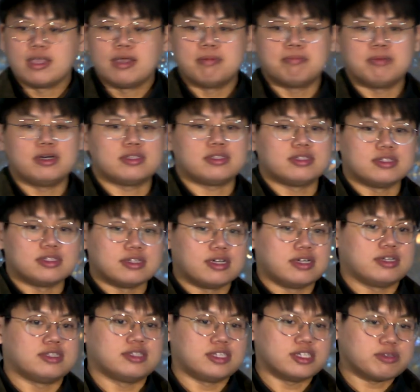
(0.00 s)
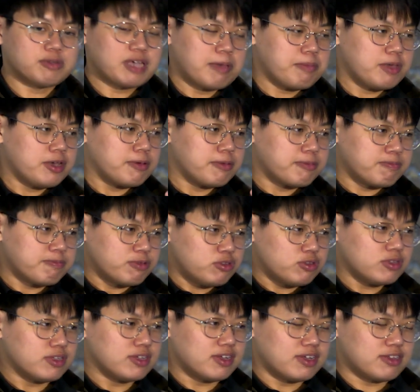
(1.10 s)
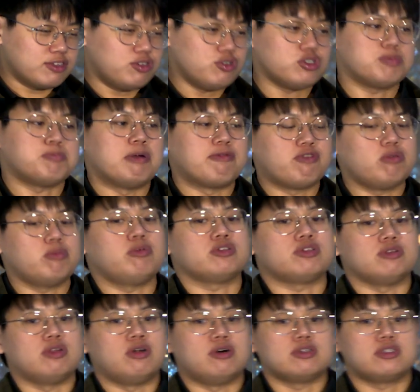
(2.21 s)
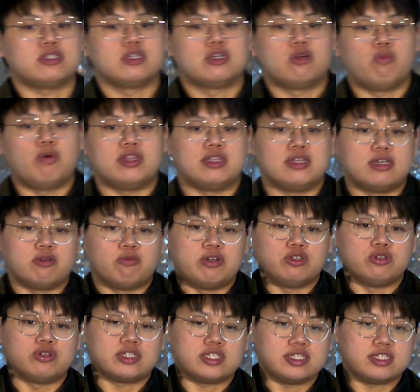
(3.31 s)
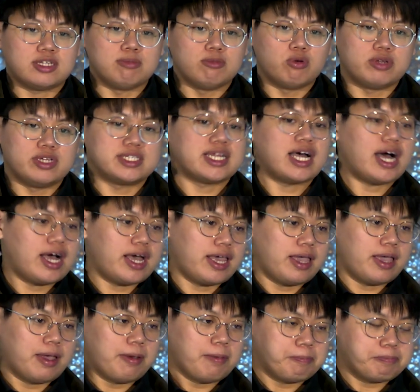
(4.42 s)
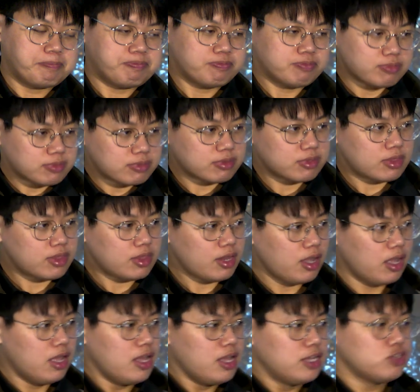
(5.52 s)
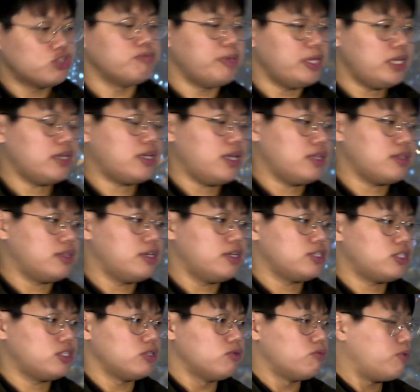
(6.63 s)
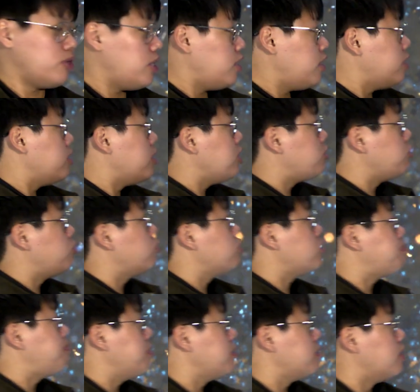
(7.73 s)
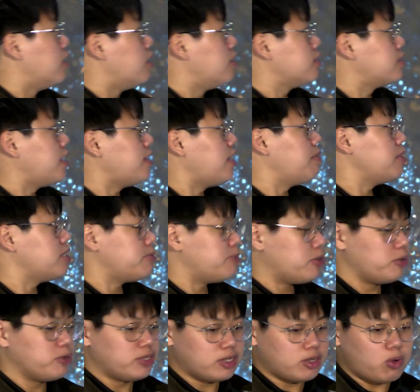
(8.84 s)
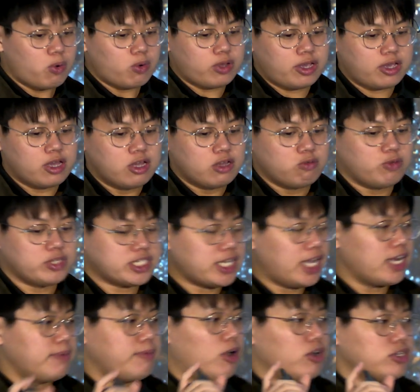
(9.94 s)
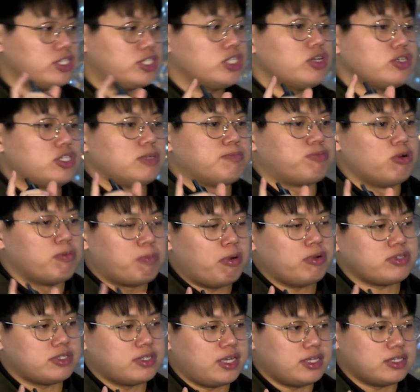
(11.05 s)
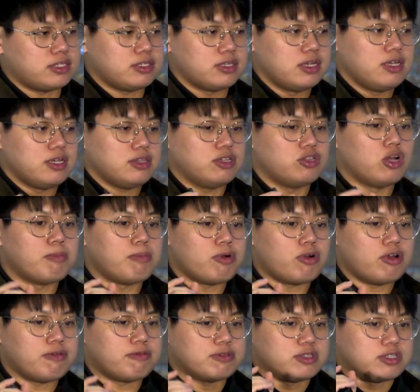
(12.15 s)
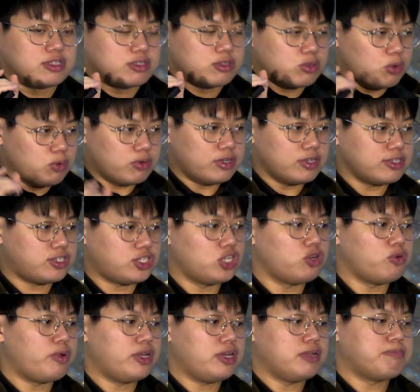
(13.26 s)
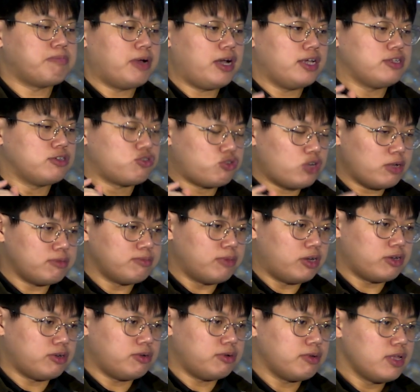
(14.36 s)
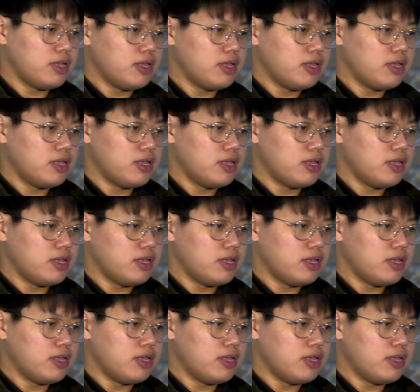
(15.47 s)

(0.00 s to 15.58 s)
But this can be a huge performance loss when your system load is high. To mitigate this, we introduced dynamic speculative decoding, which kind of adjusts the proposed length, the number of tokens generated by the draft model